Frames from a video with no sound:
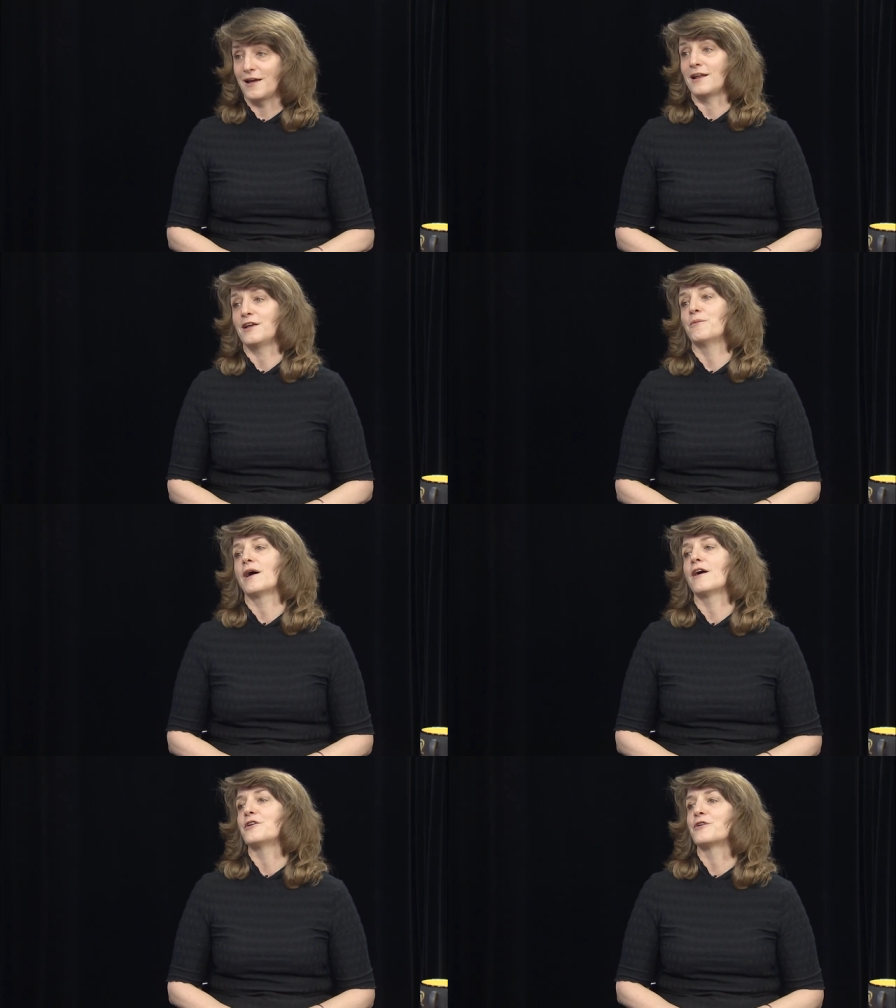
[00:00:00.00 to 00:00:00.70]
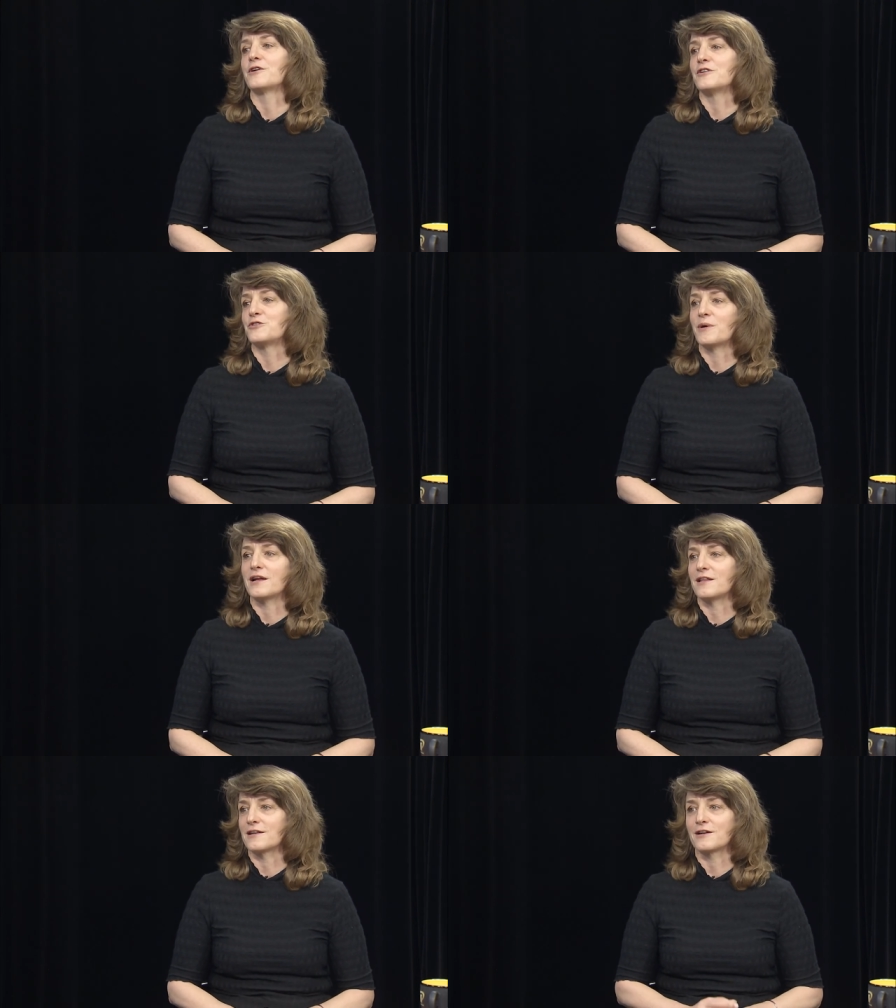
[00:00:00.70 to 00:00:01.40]
anywhere mm-hmm. you couldn't do
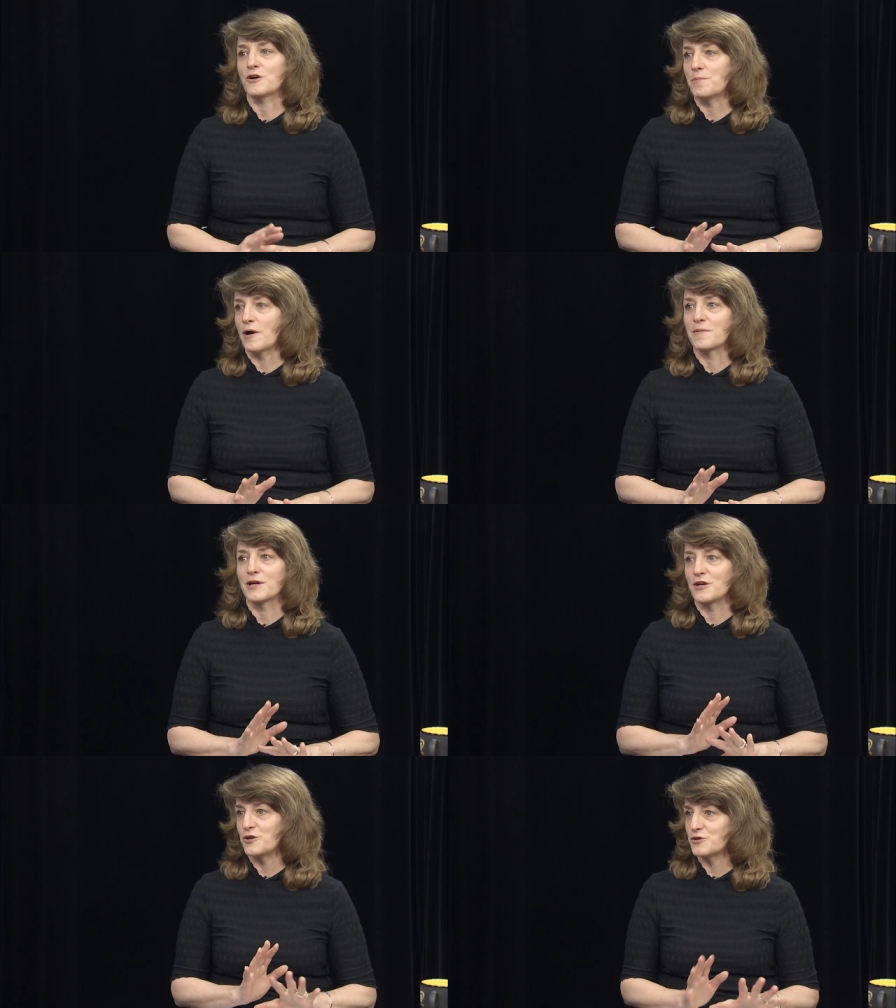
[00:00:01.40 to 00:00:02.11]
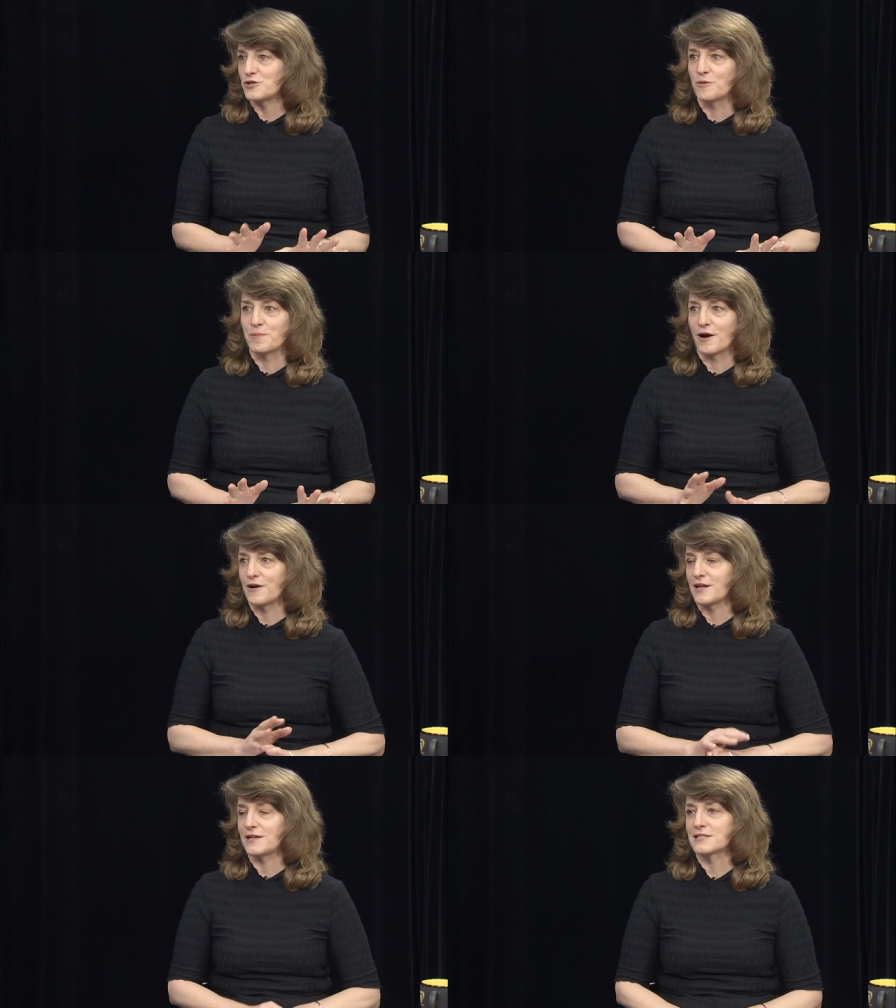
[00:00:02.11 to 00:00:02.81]
anything no barbecues no
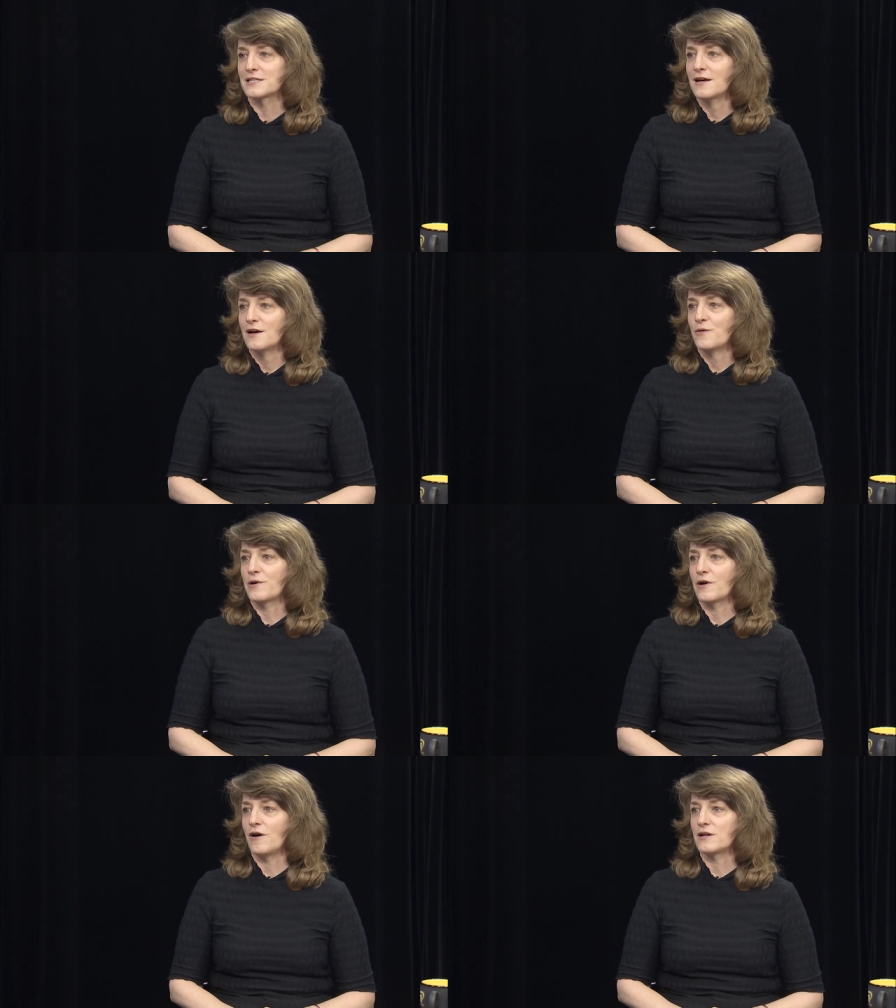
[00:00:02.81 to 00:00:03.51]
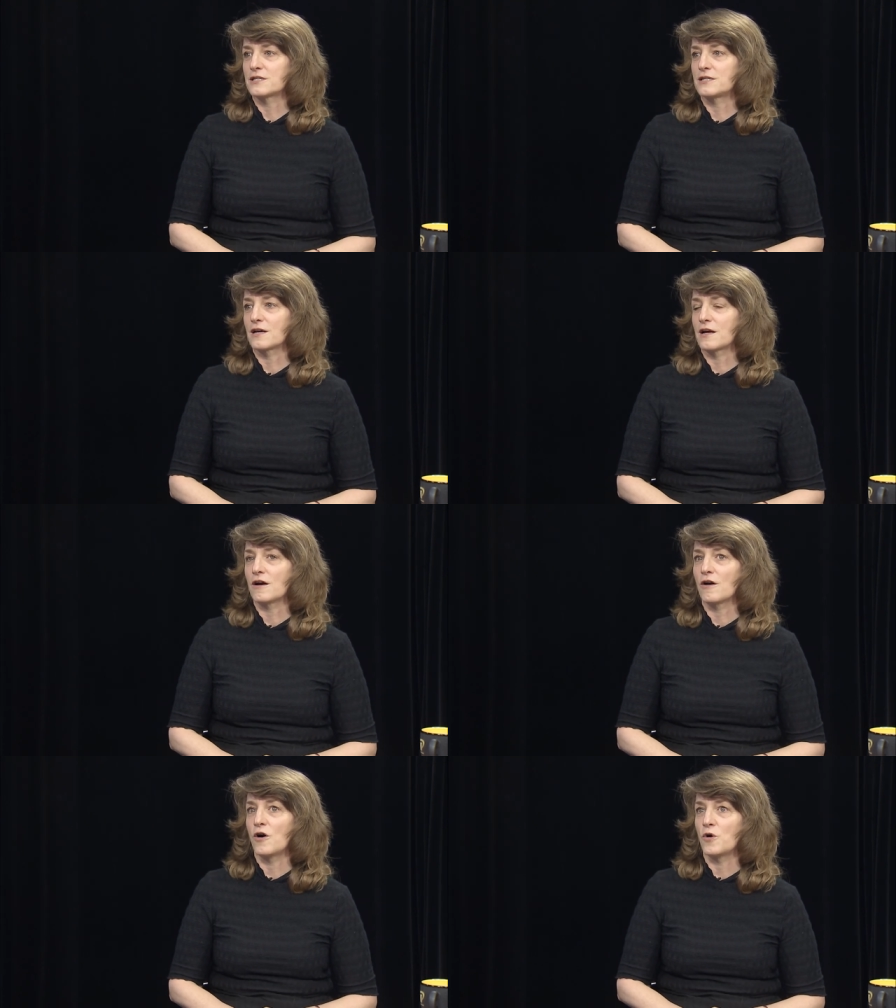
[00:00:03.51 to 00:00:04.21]
parties we were all stuck
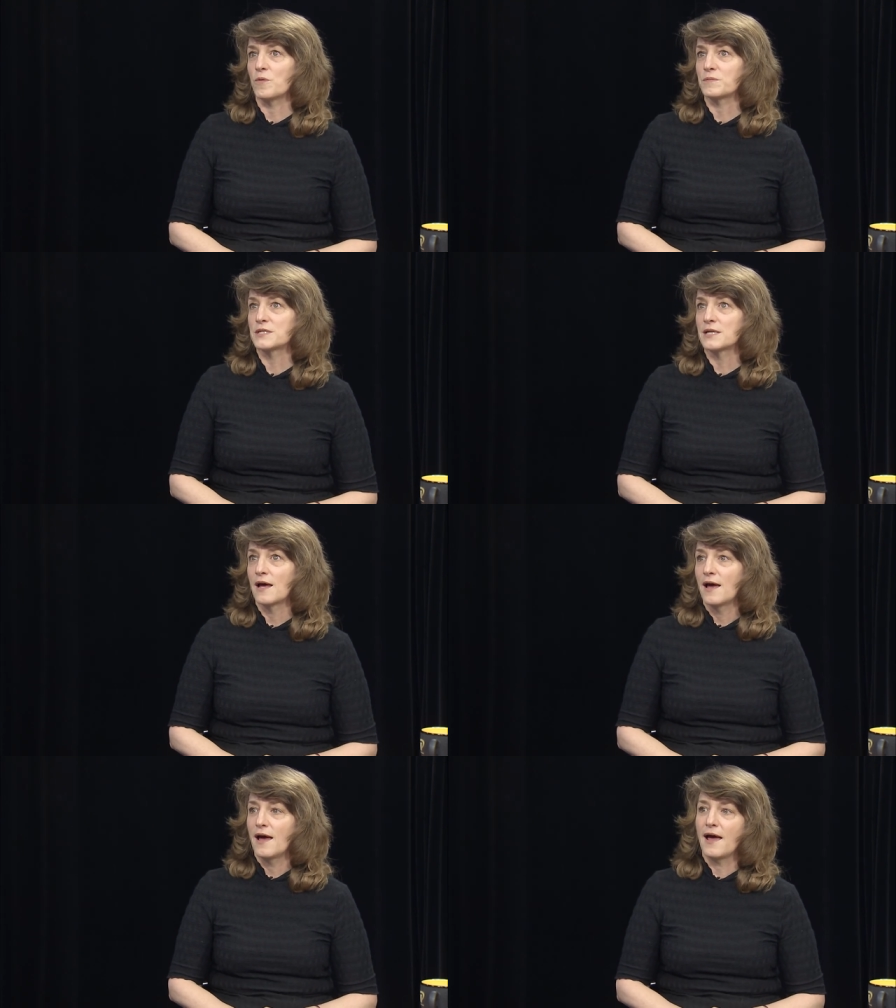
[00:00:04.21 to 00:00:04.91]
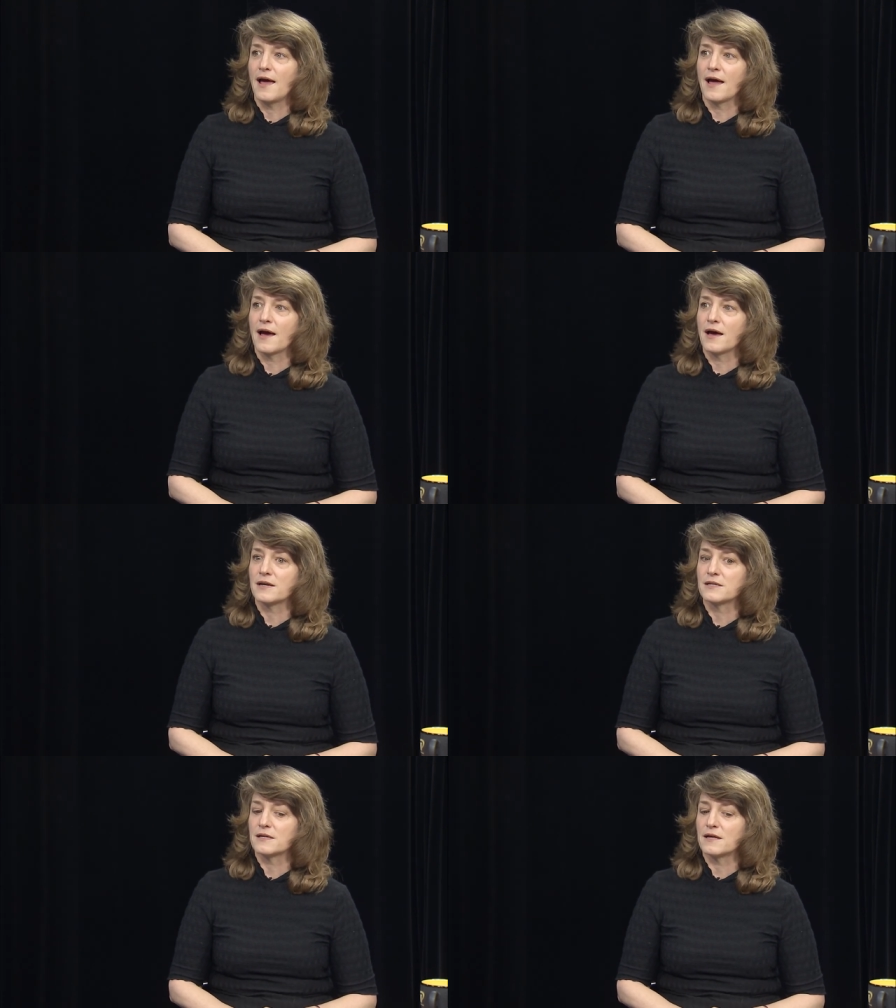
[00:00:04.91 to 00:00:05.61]
in our homes
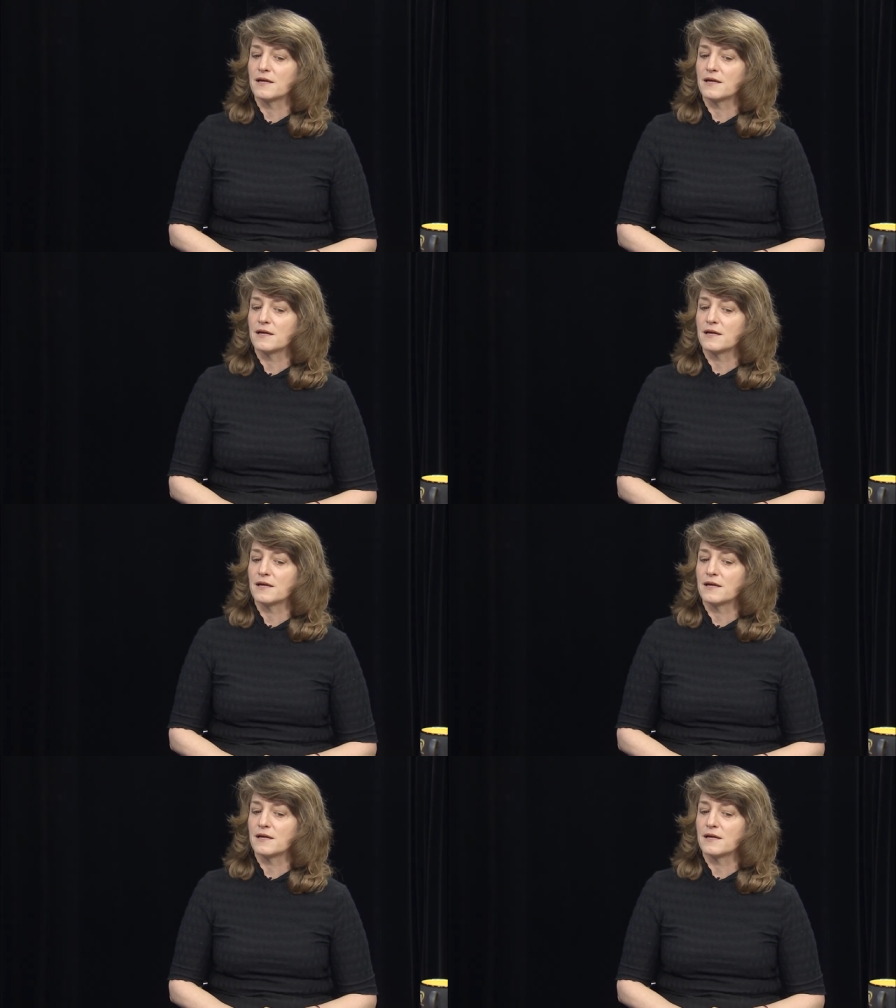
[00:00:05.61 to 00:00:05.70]
and